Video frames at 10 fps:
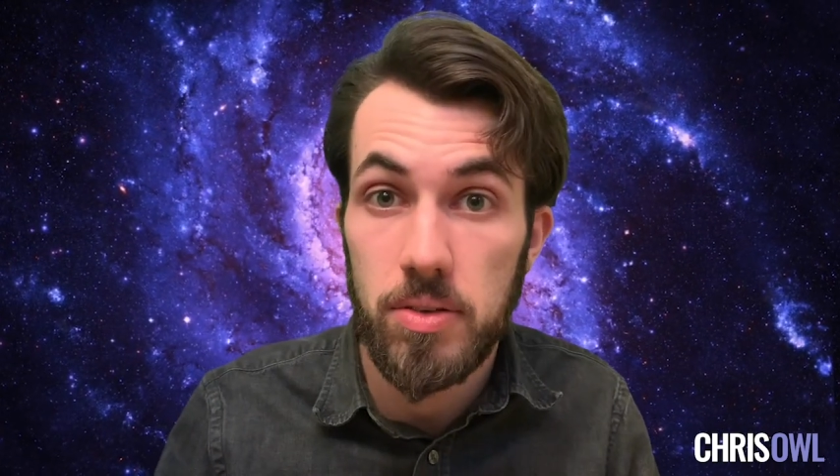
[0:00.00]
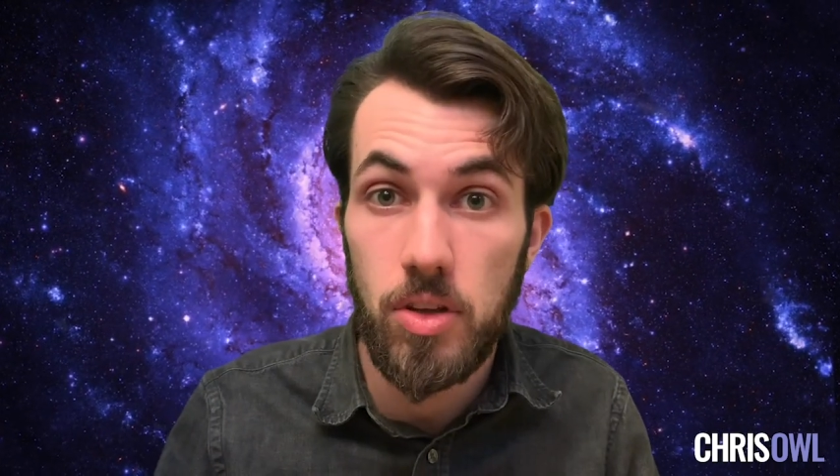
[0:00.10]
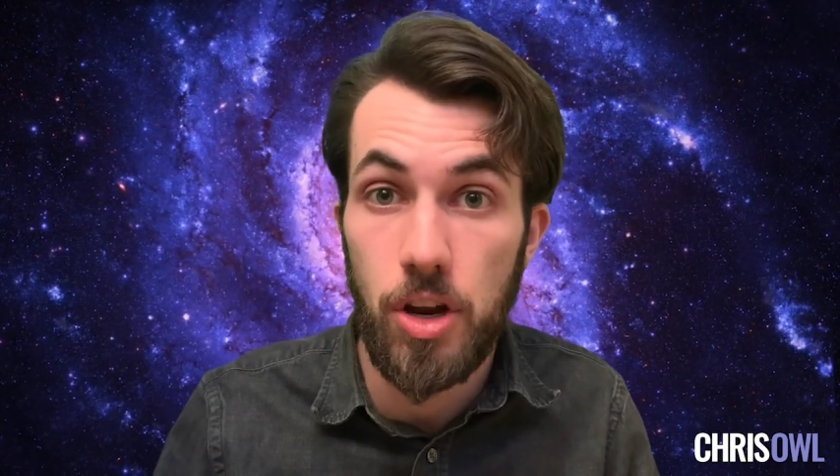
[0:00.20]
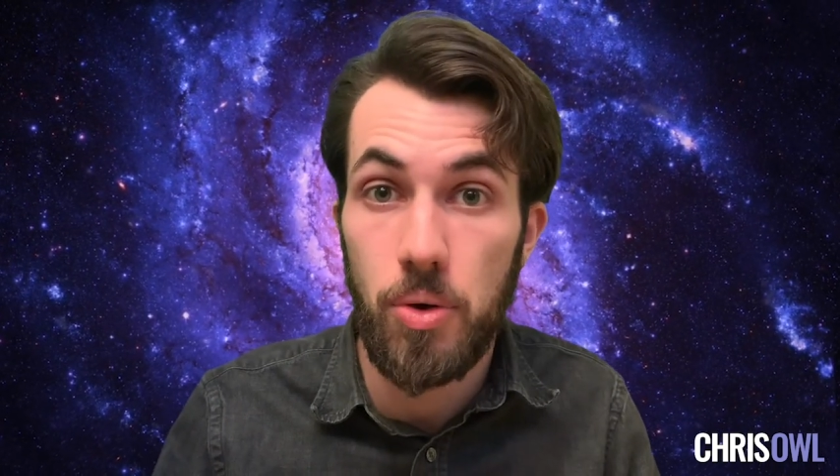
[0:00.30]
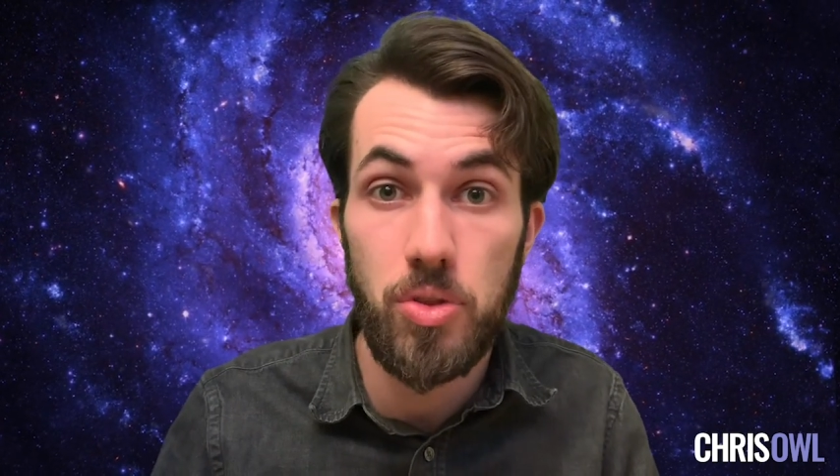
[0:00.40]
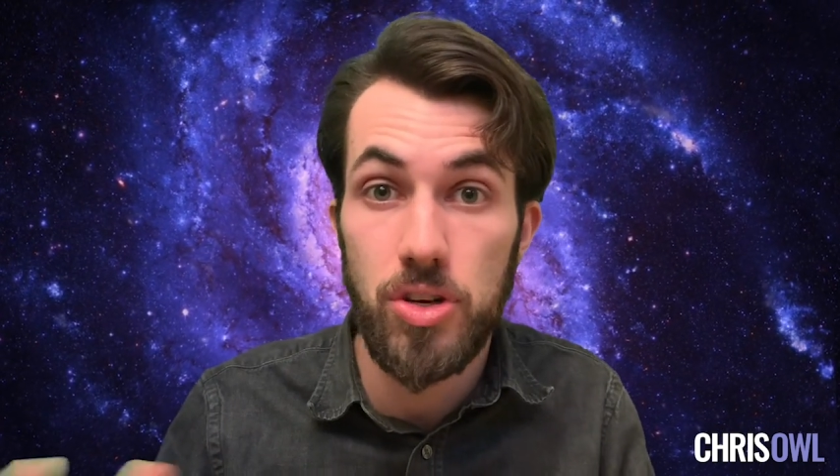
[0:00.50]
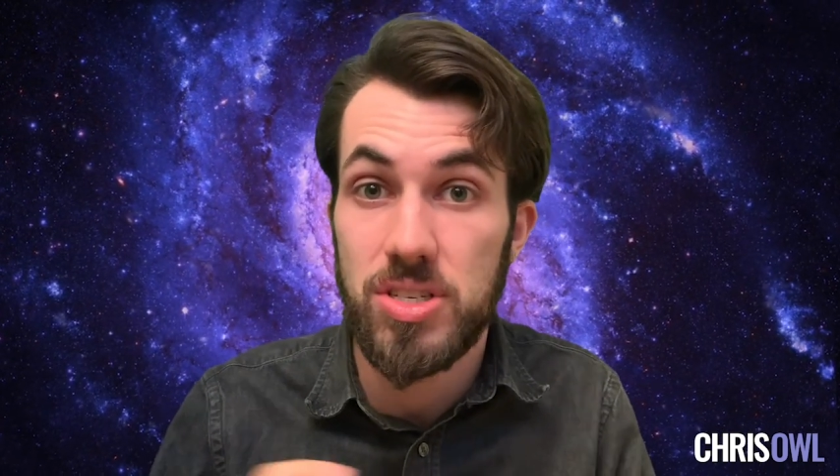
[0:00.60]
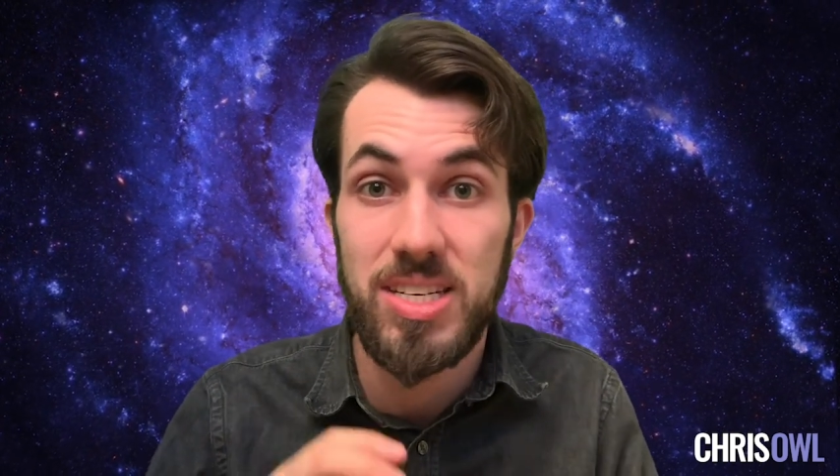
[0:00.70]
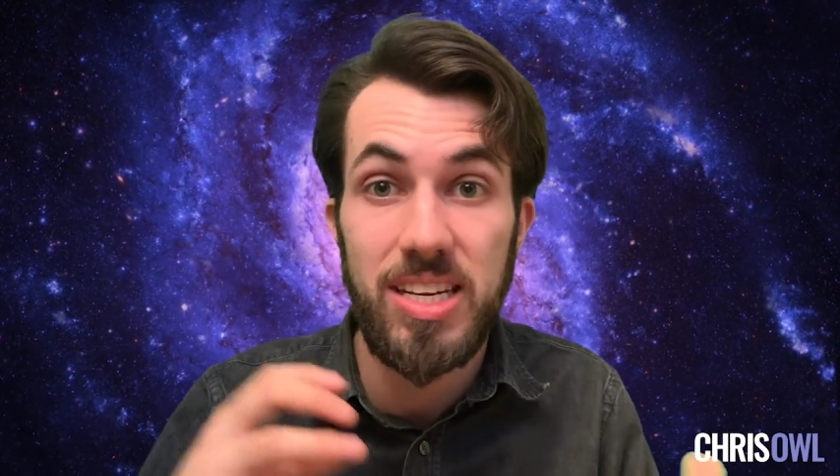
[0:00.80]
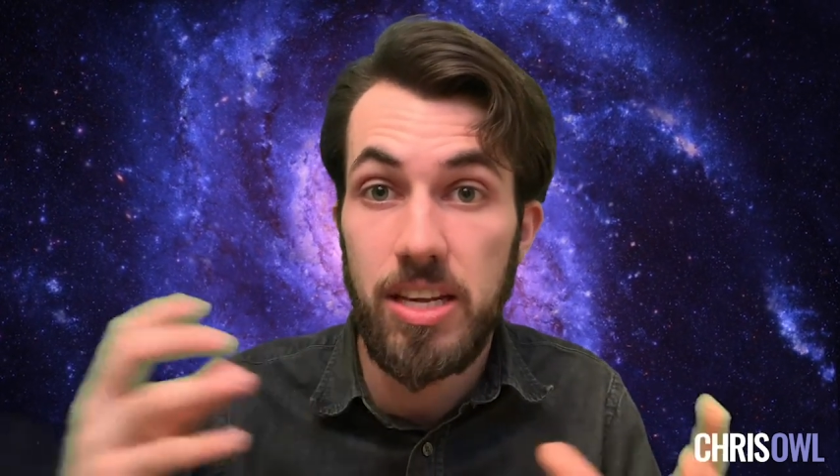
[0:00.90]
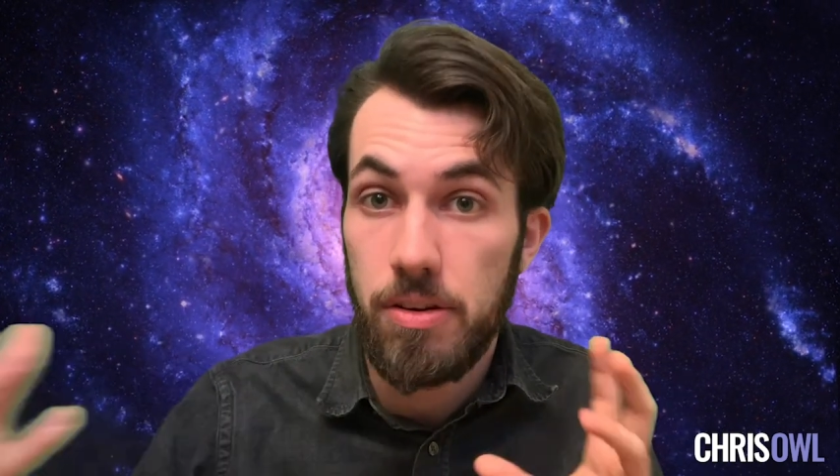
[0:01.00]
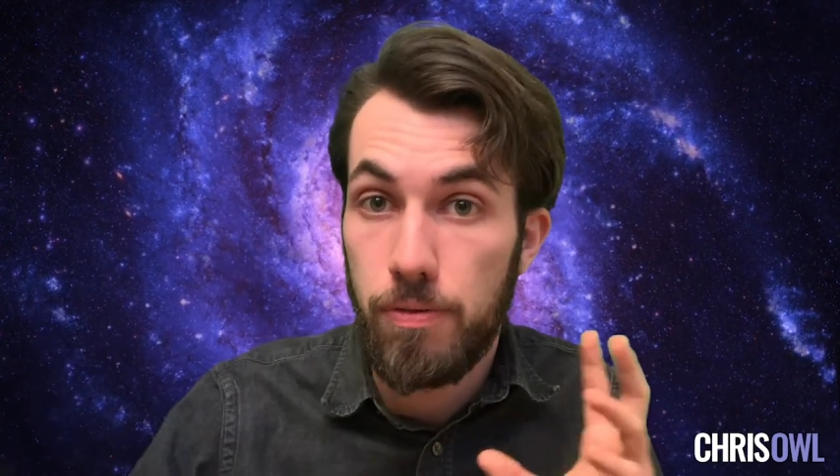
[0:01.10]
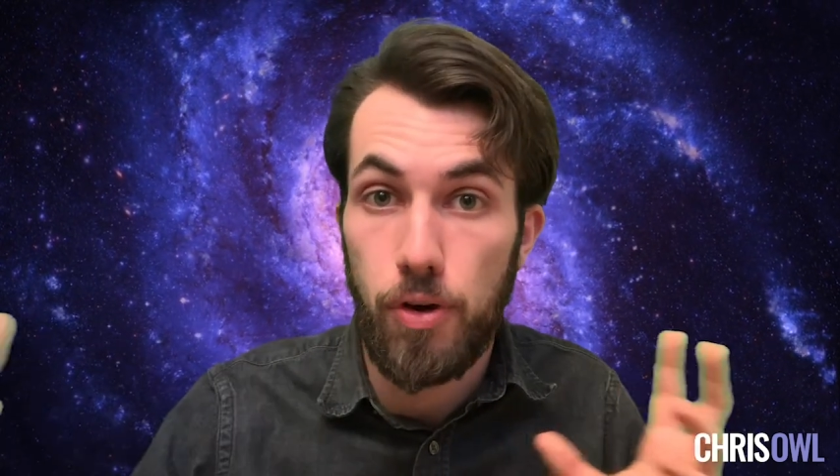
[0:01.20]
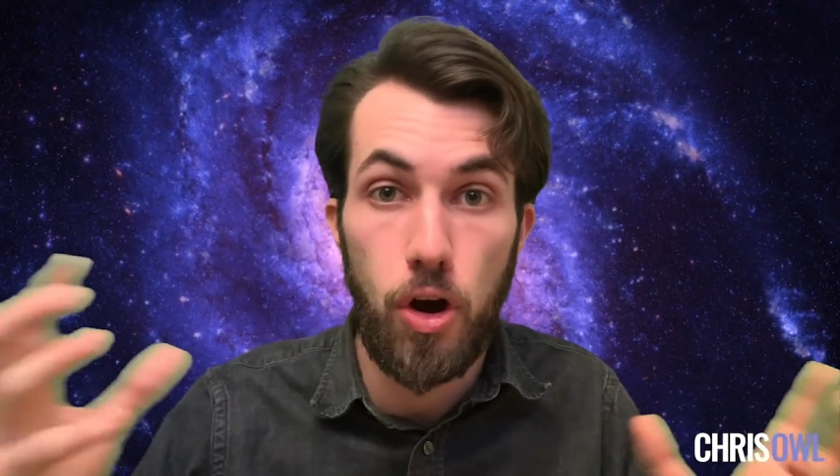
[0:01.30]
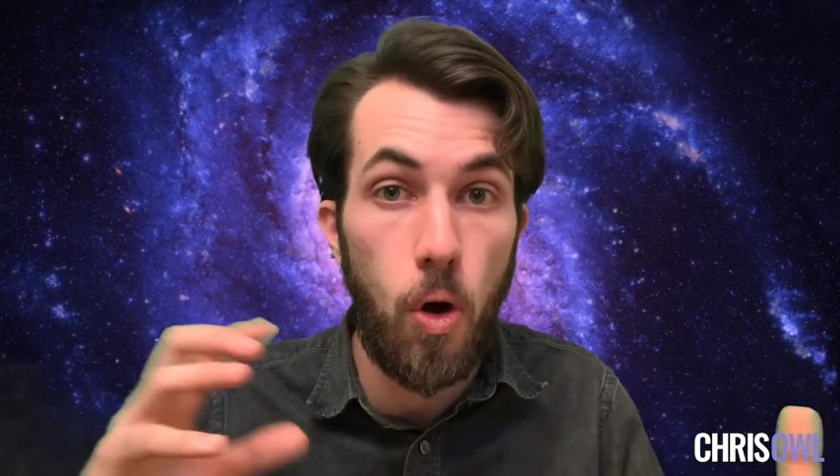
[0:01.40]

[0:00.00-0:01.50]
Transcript: You know, there's a need for